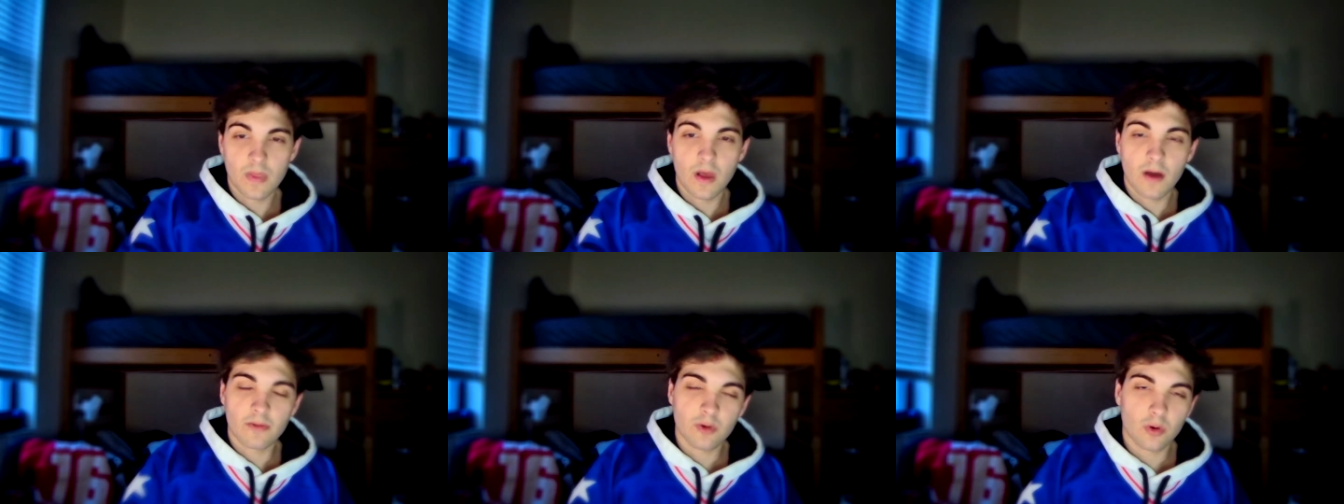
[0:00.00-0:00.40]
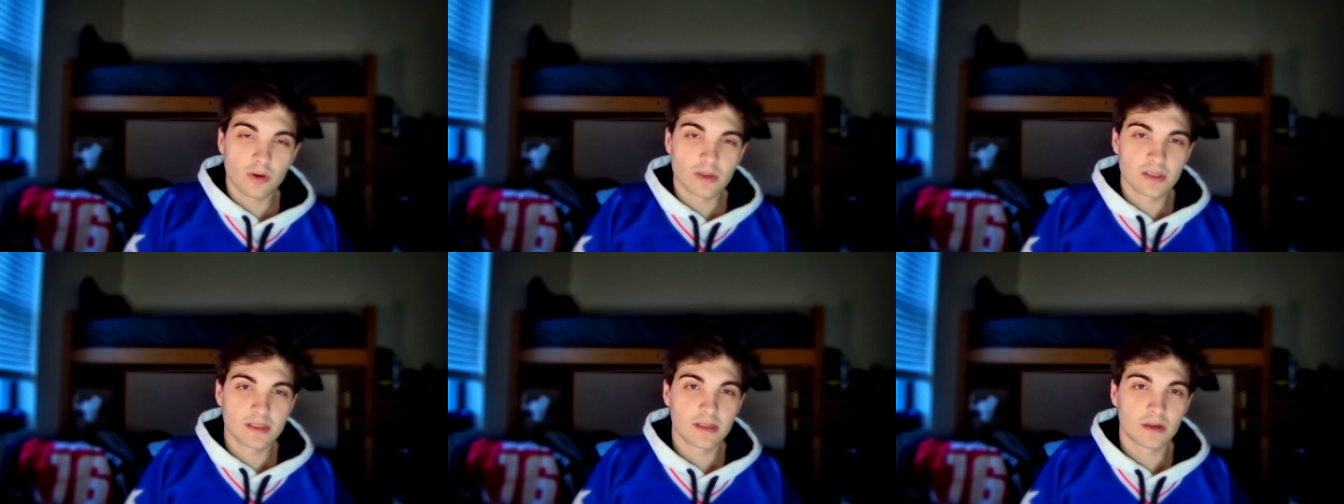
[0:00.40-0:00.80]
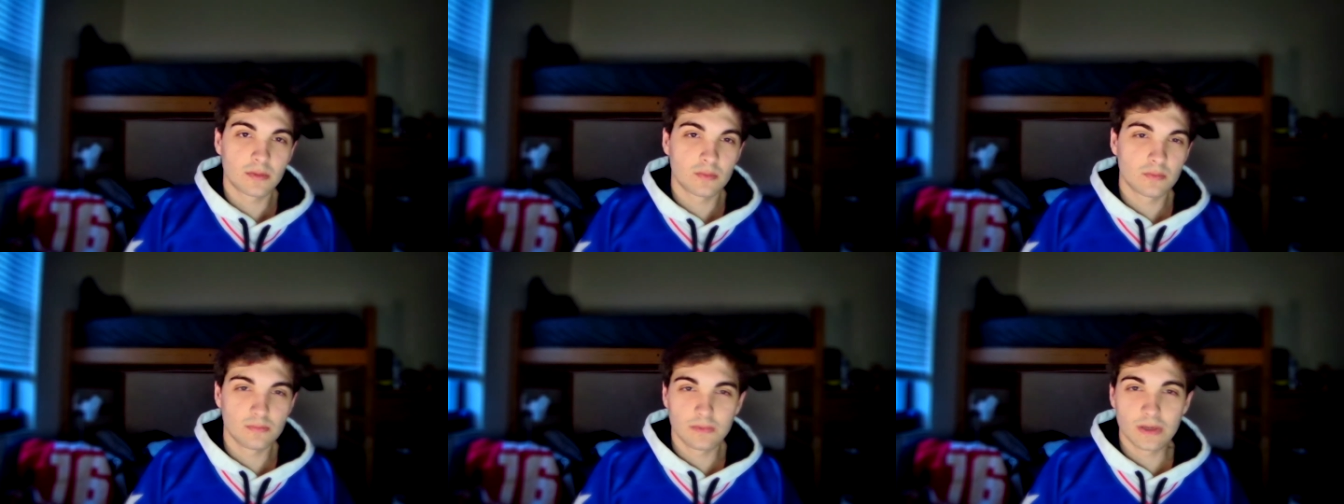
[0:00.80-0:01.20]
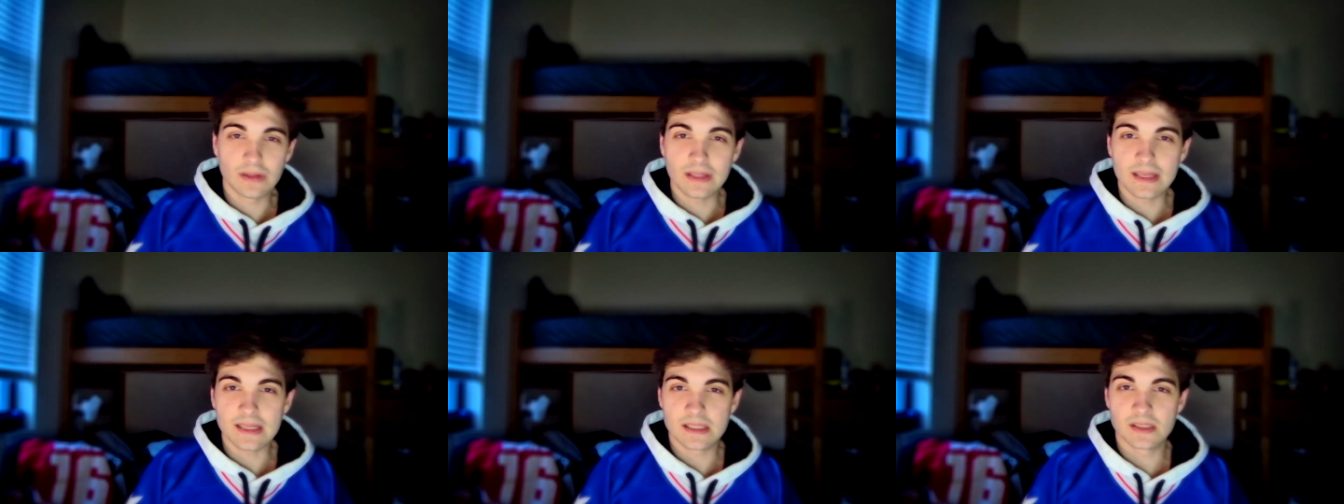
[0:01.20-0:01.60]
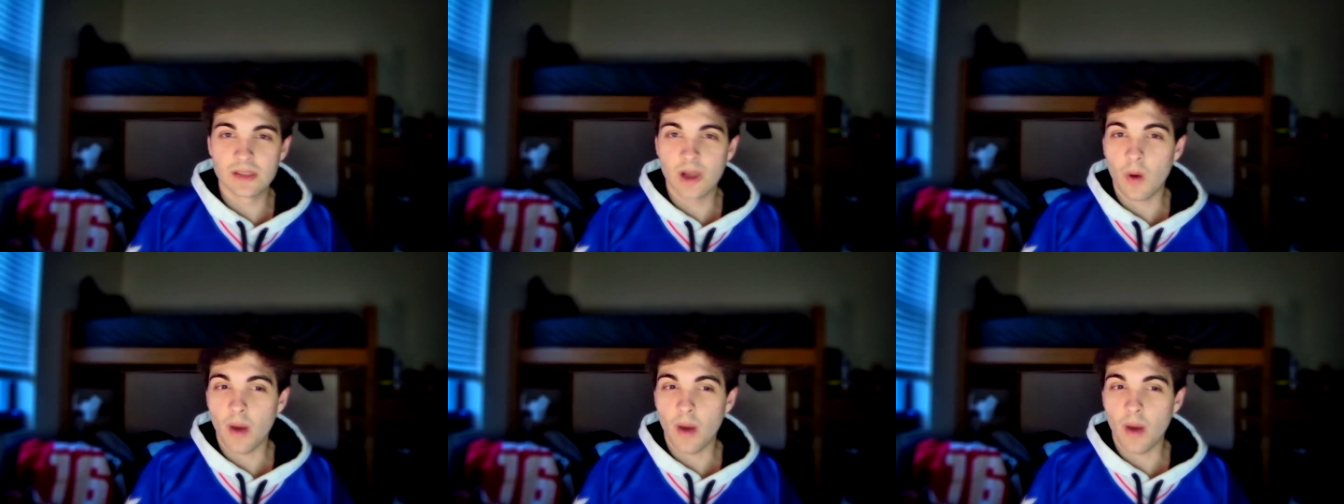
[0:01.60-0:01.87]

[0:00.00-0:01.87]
Of course, there really is no